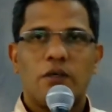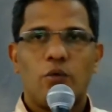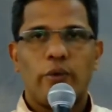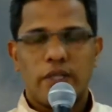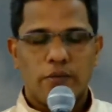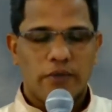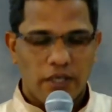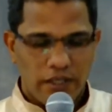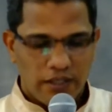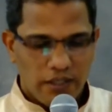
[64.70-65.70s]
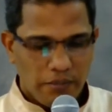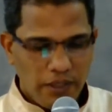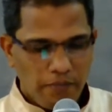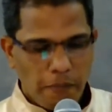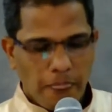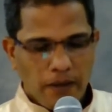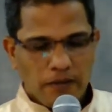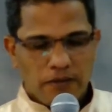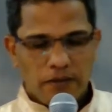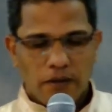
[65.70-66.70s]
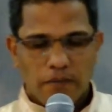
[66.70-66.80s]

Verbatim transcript: with the world. Amen. So